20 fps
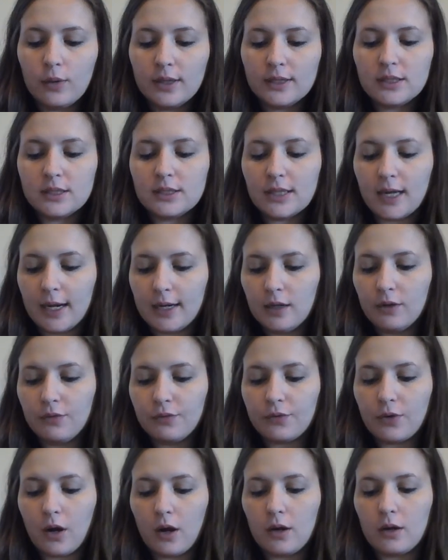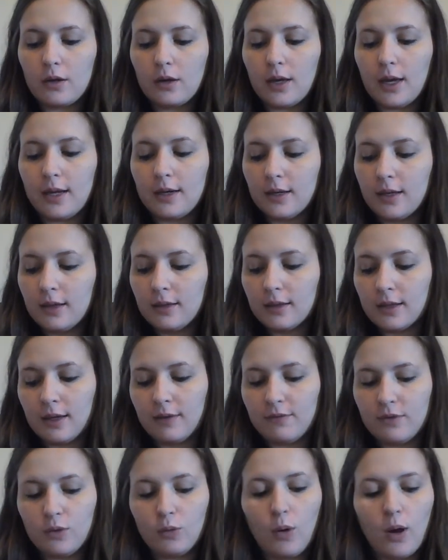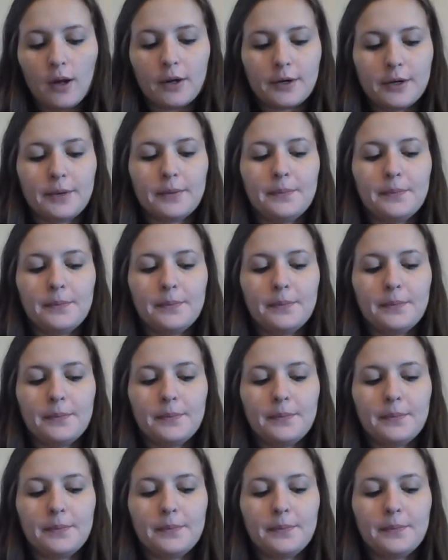it's a tiny frog and can leave the water.